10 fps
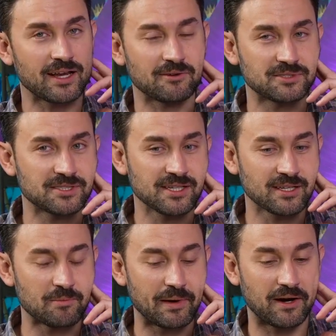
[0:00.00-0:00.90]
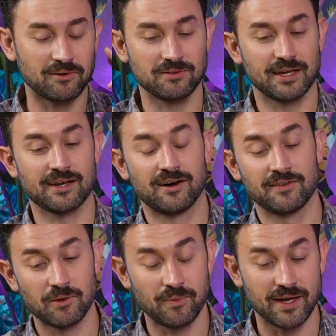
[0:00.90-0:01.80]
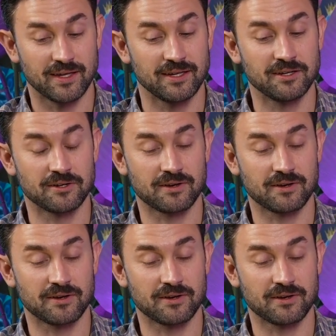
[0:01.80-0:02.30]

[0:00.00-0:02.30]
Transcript: I was thinking about like on the way here,